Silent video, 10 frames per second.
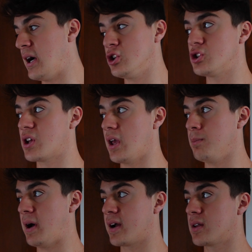I just
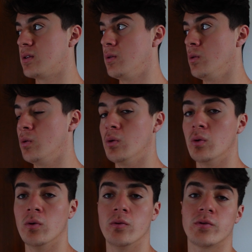came back
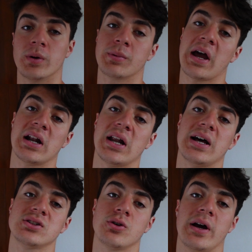to from
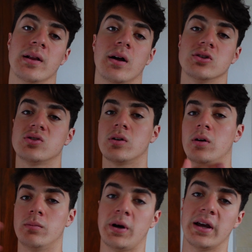Canada, so I lost
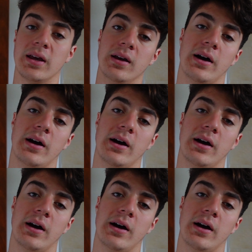all my,